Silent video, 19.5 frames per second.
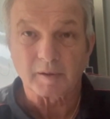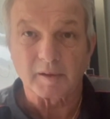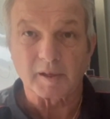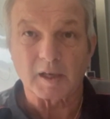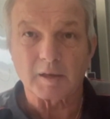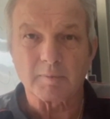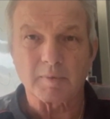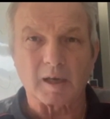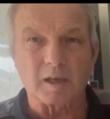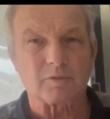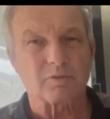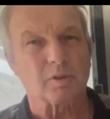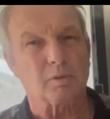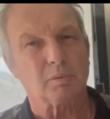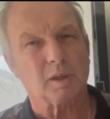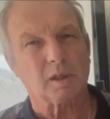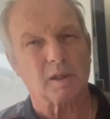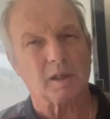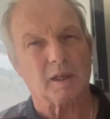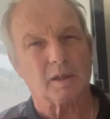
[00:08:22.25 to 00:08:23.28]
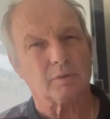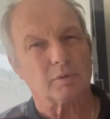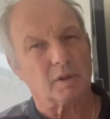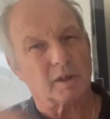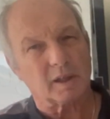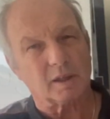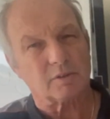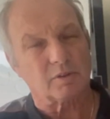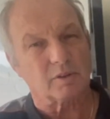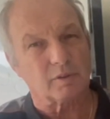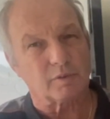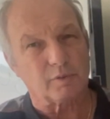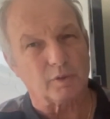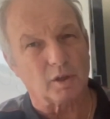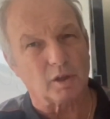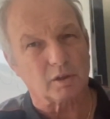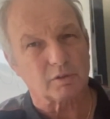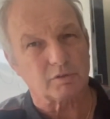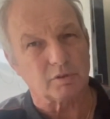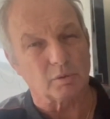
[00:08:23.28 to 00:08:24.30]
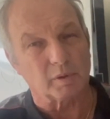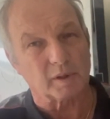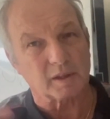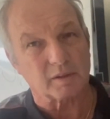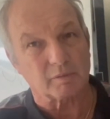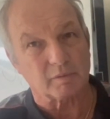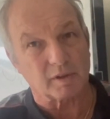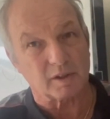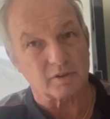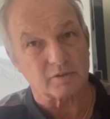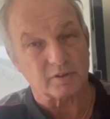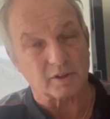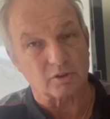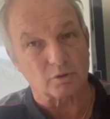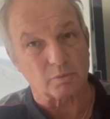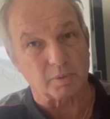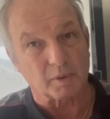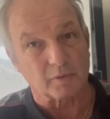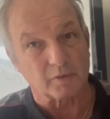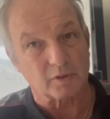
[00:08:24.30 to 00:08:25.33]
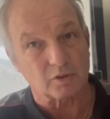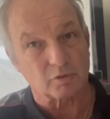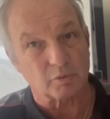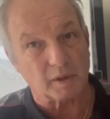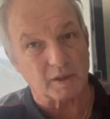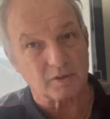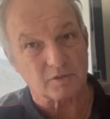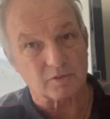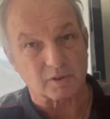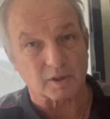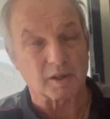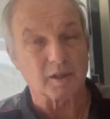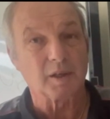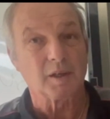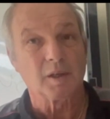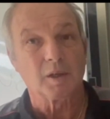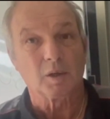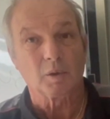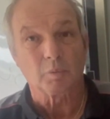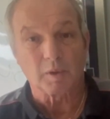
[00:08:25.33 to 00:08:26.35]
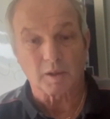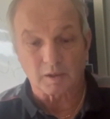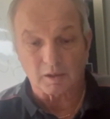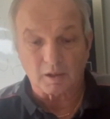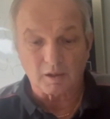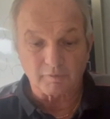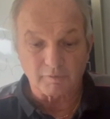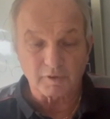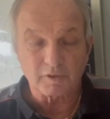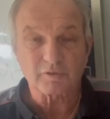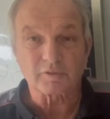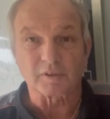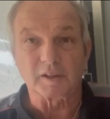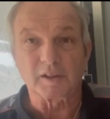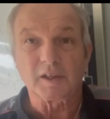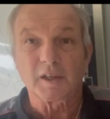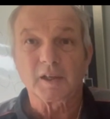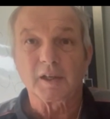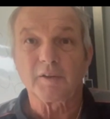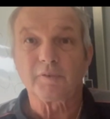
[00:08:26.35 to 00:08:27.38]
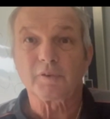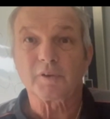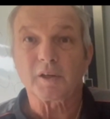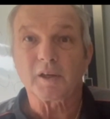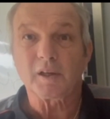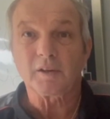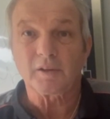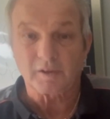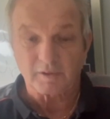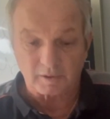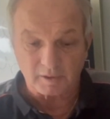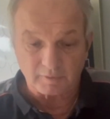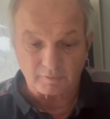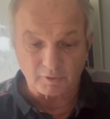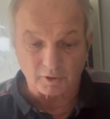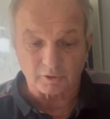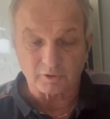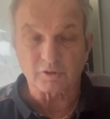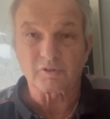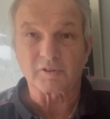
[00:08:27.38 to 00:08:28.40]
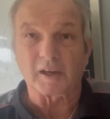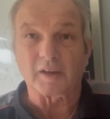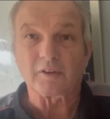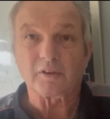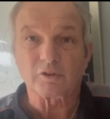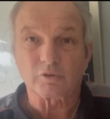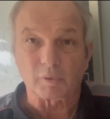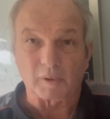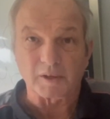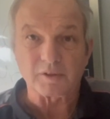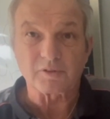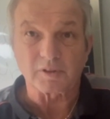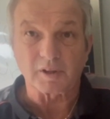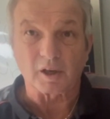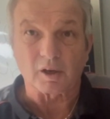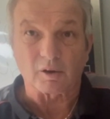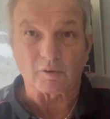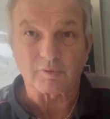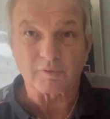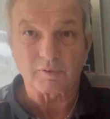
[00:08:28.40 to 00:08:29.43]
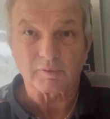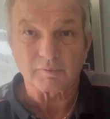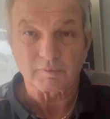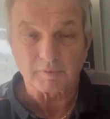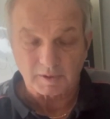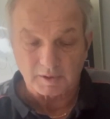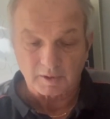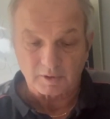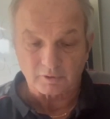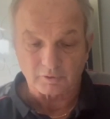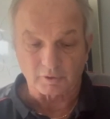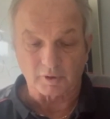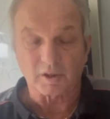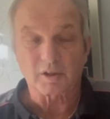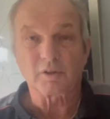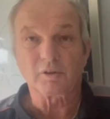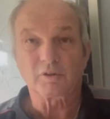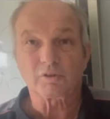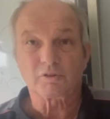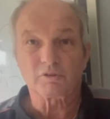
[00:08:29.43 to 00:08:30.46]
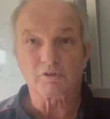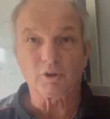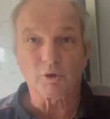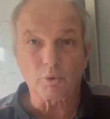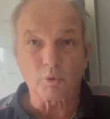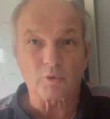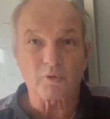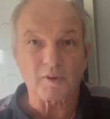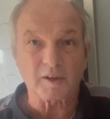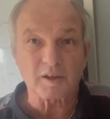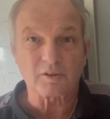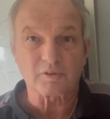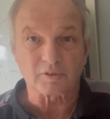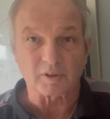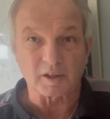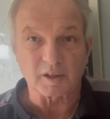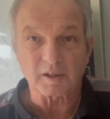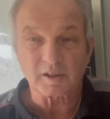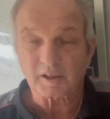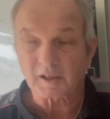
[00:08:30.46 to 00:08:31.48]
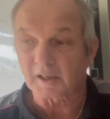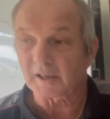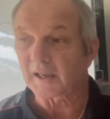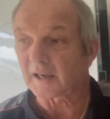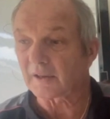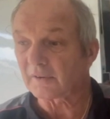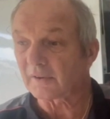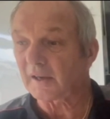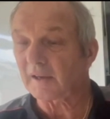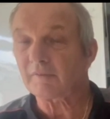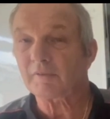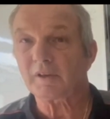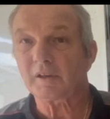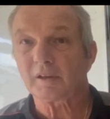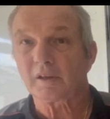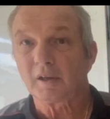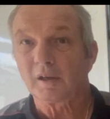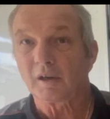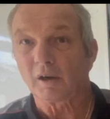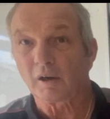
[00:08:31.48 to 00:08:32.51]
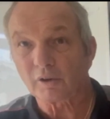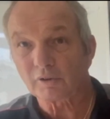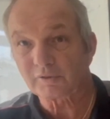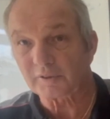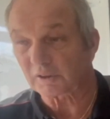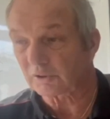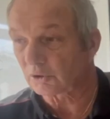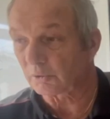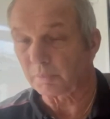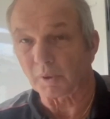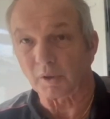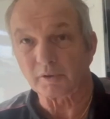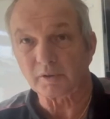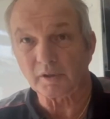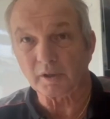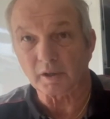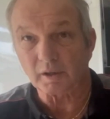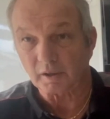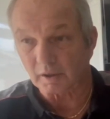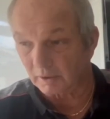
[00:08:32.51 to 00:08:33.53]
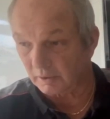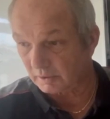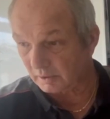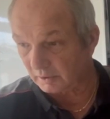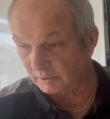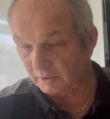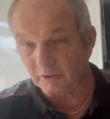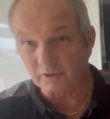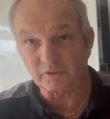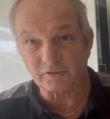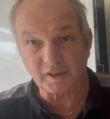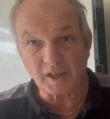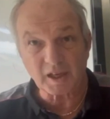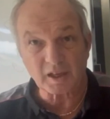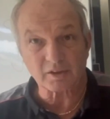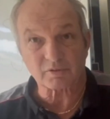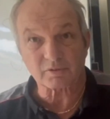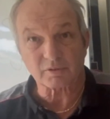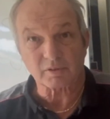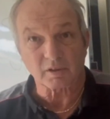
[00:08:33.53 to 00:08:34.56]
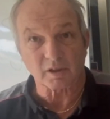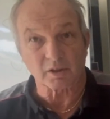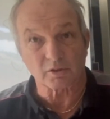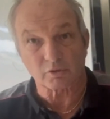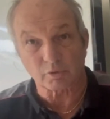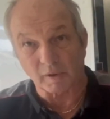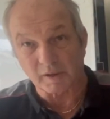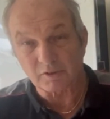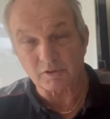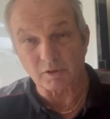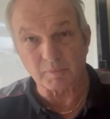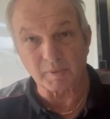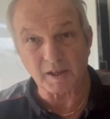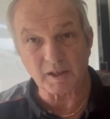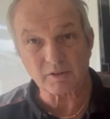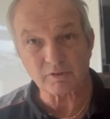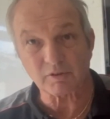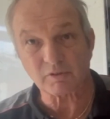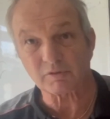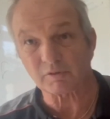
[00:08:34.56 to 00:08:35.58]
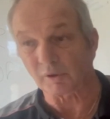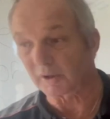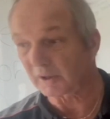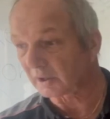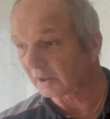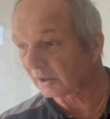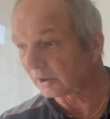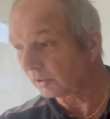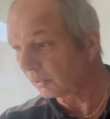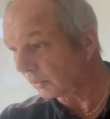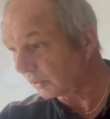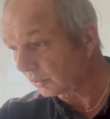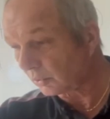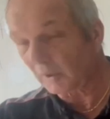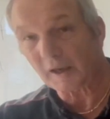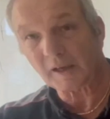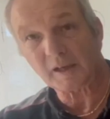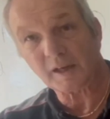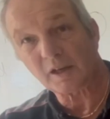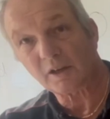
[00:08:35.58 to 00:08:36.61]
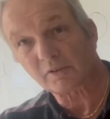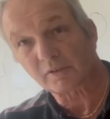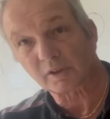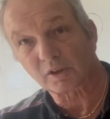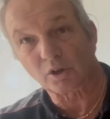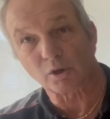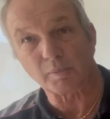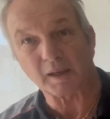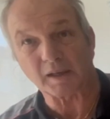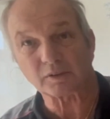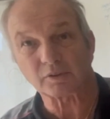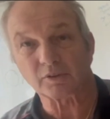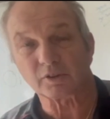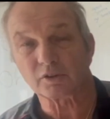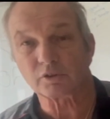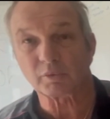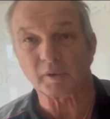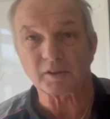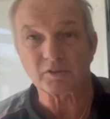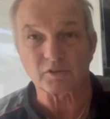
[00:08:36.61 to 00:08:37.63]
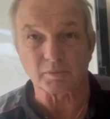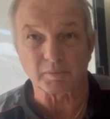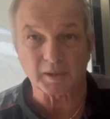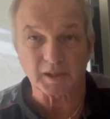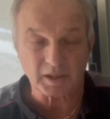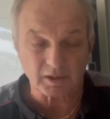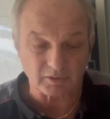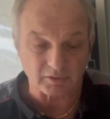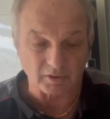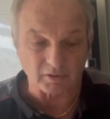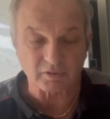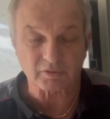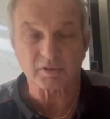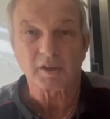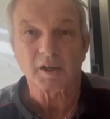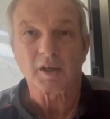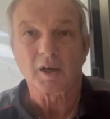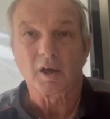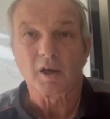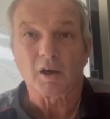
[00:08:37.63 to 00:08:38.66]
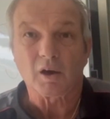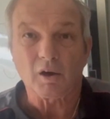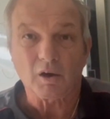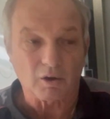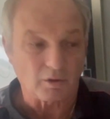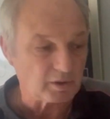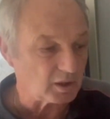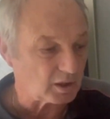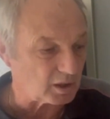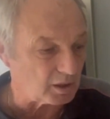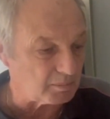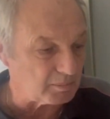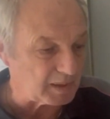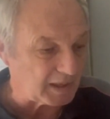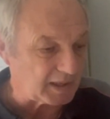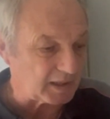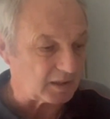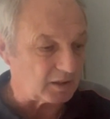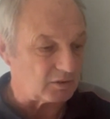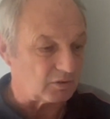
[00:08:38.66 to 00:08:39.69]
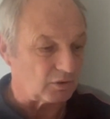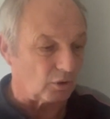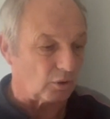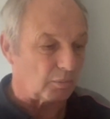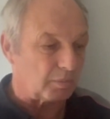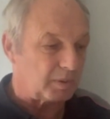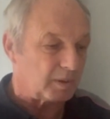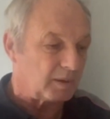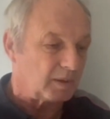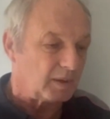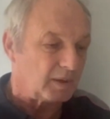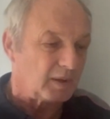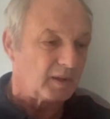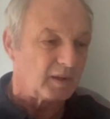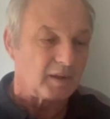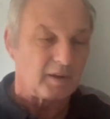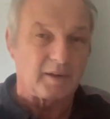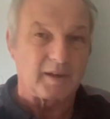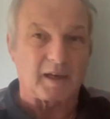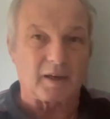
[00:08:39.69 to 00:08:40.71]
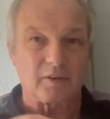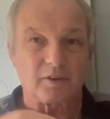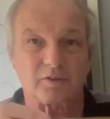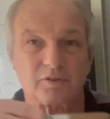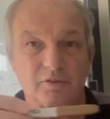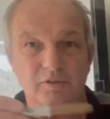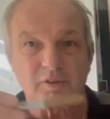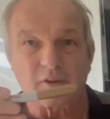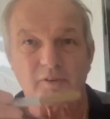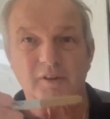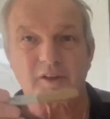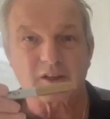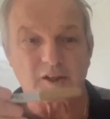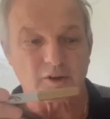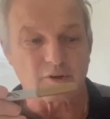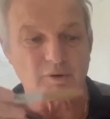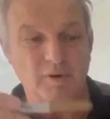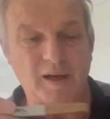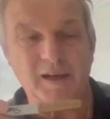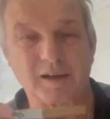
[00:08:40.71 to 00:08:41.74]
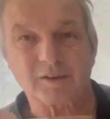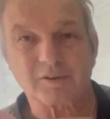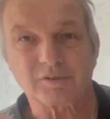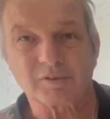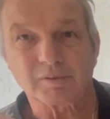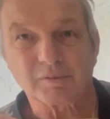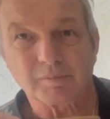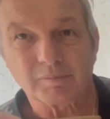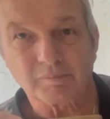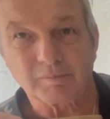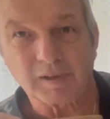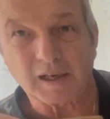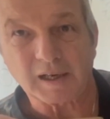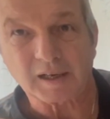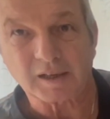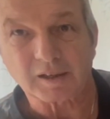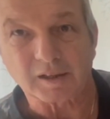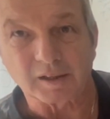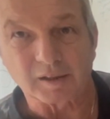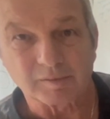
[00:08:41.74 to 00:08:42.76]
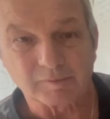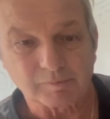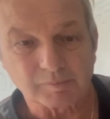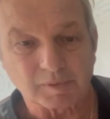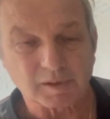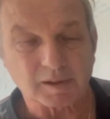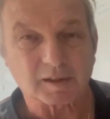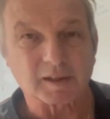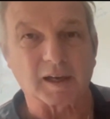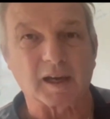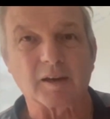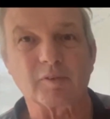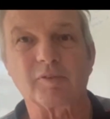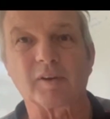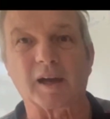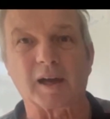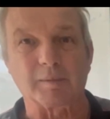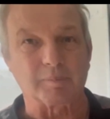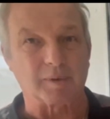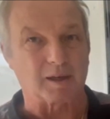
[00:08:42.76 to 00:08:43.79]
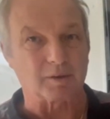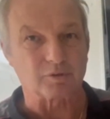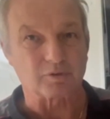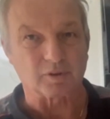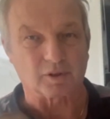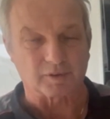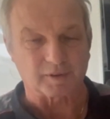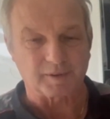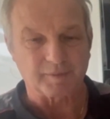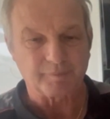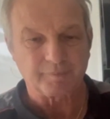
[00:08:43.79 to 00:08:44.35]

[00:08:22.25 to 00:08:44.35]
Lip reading: Now you might say, well, how do I get to the 40 when it's set up on the 20? Well, obviously, you've got to take the 20 off. So you can do 2 things here. You can either have it all set up on your sticks at 20 metres, so you can quite easily go back to the 20 metres, or you can mark it up. Now, this is not the correct marker. I can't find mine, sorry.